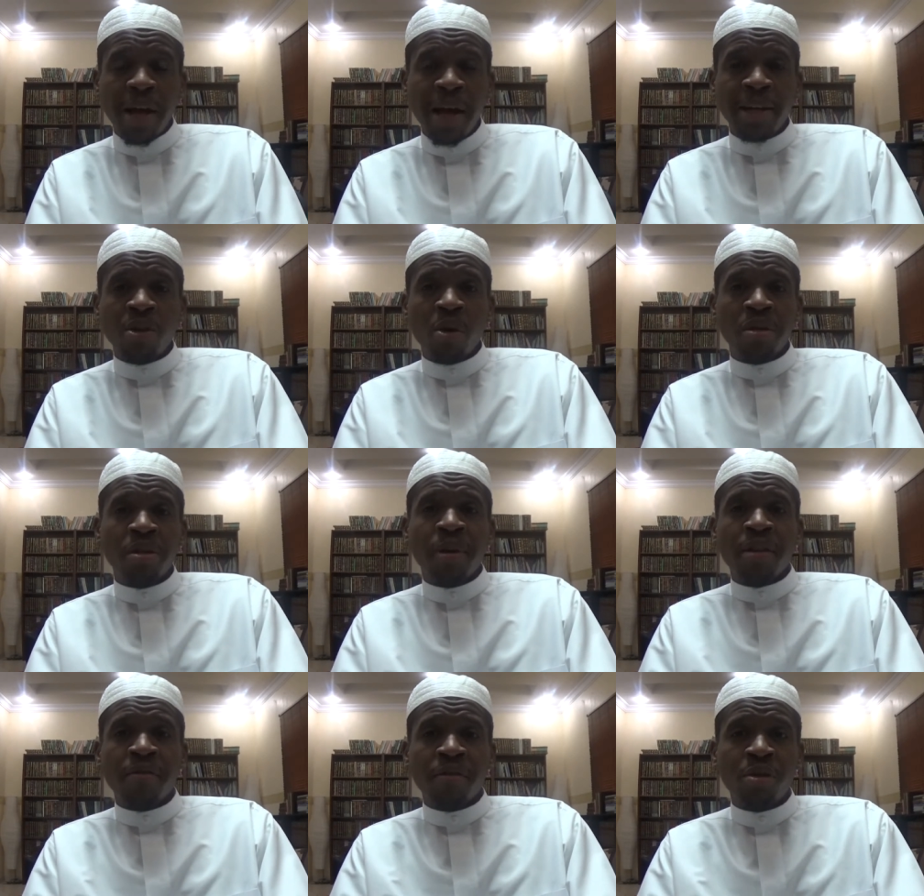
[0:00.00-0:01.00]
and told us
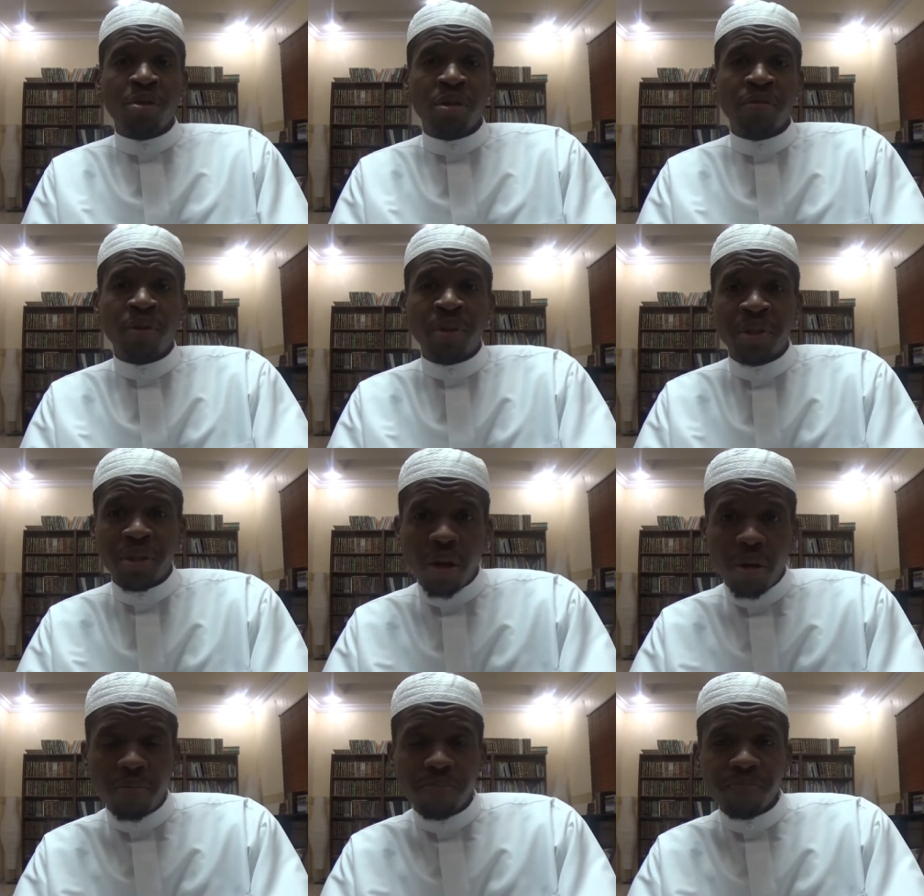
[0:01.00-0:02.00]
about the virtues of doing
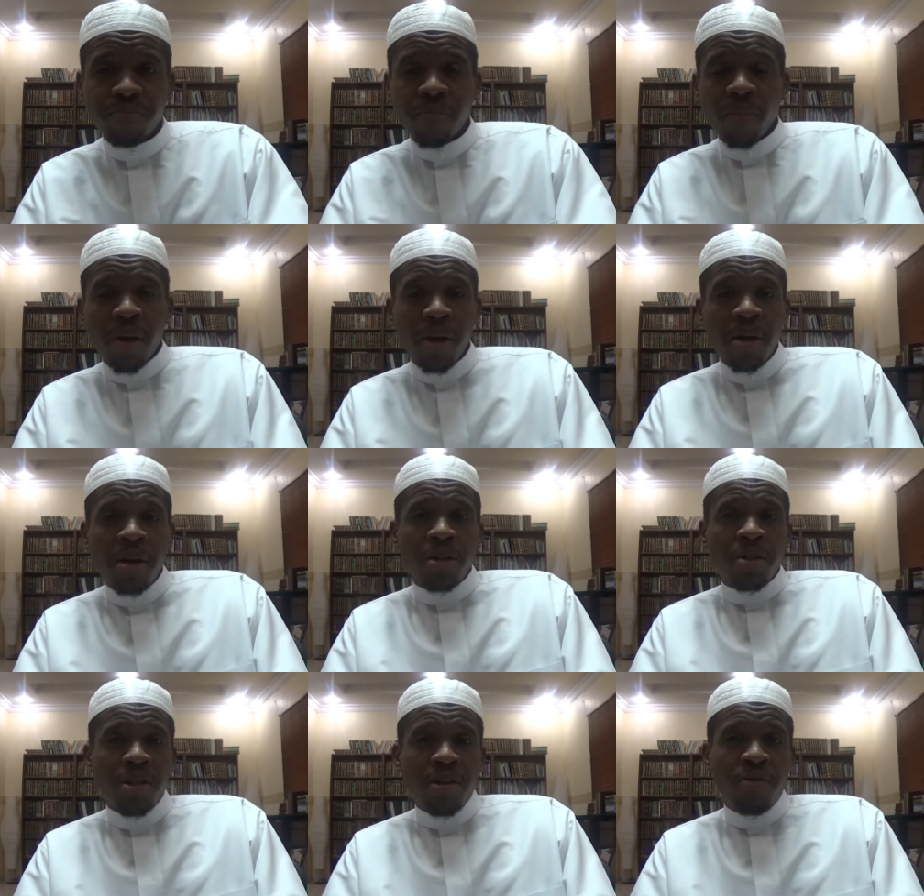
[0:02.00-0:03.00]
so.
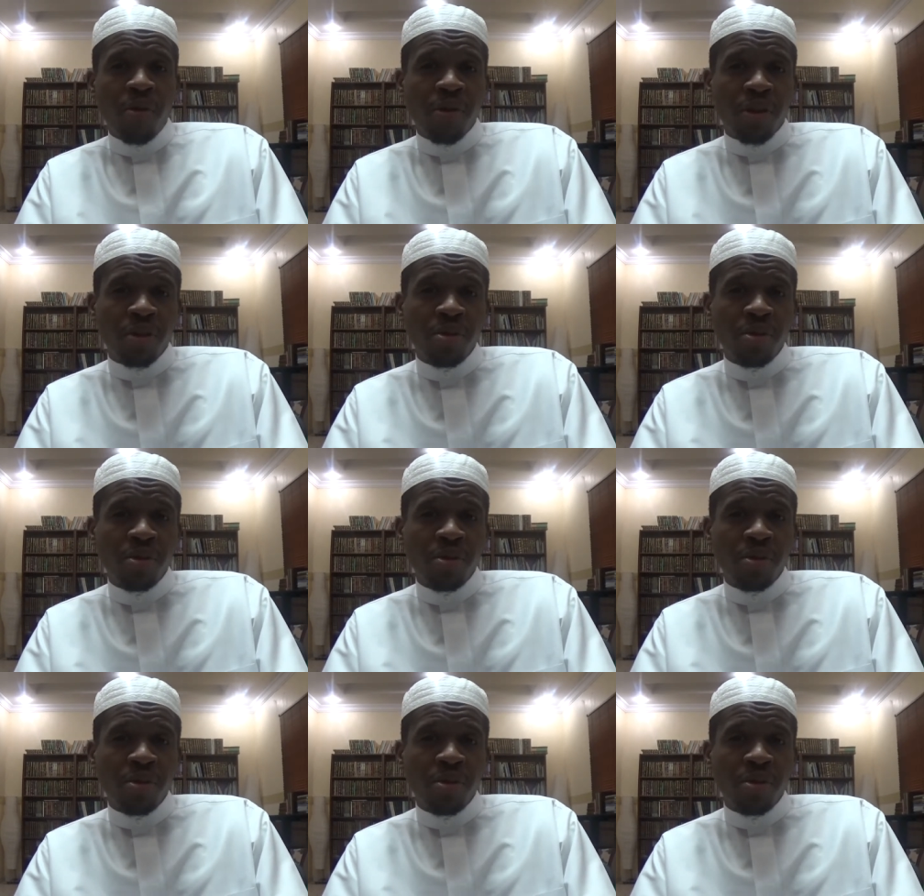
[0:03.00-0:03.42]
So therefore, there's